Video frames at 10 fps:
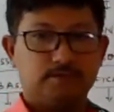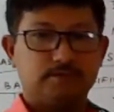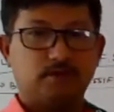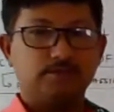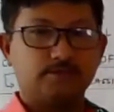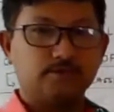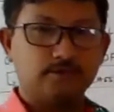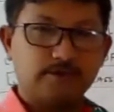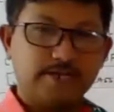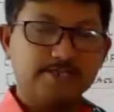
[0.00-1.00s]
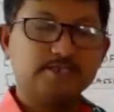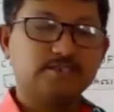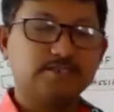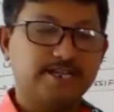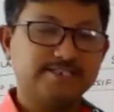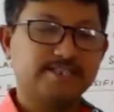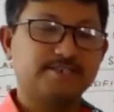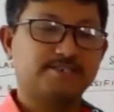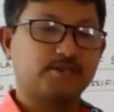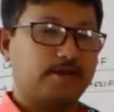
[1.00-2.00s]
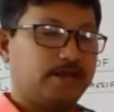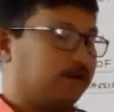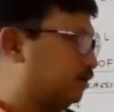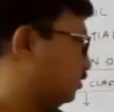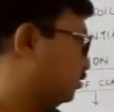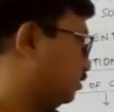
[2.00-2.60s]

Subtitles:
It's also known as desert soil.